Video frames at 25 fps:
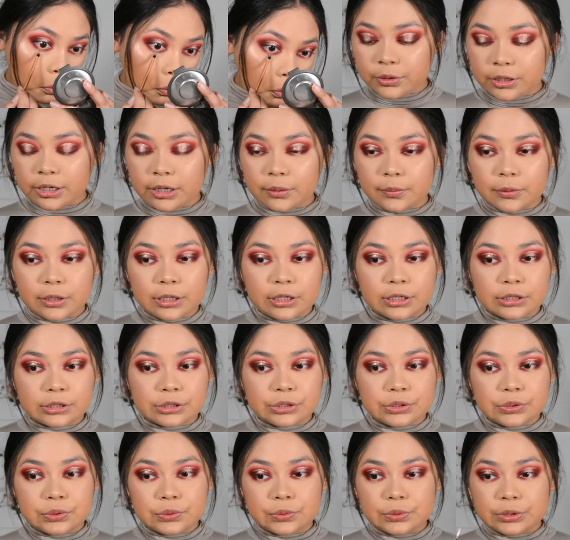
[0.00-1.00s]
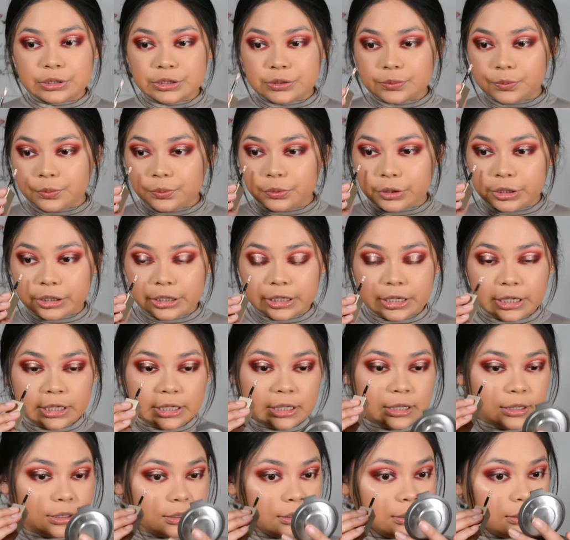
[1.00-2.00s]
And what I'm gonna do is bring
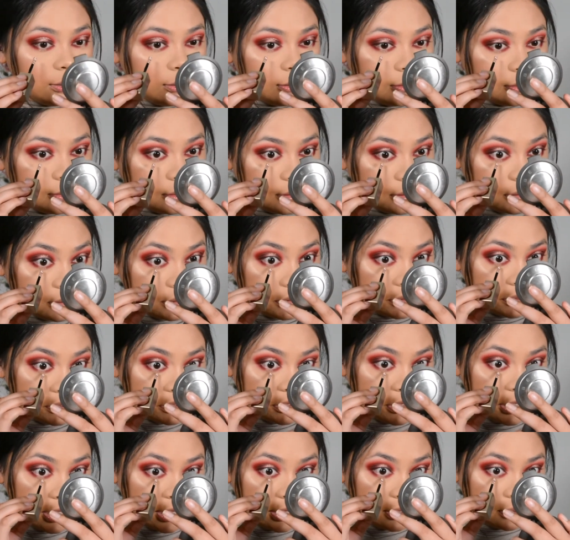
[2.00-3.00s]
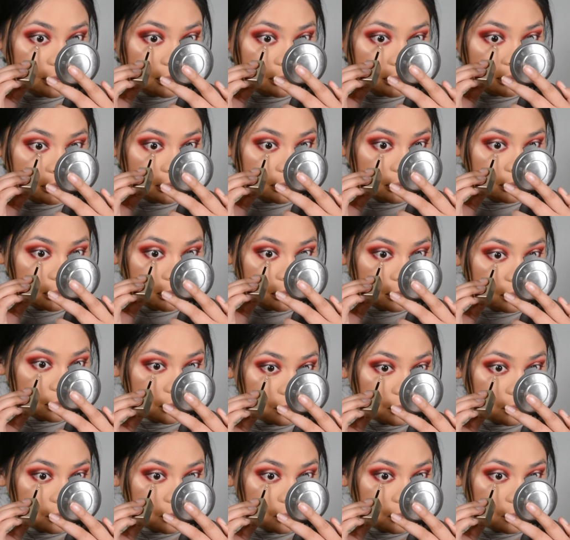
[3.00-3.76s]
it down.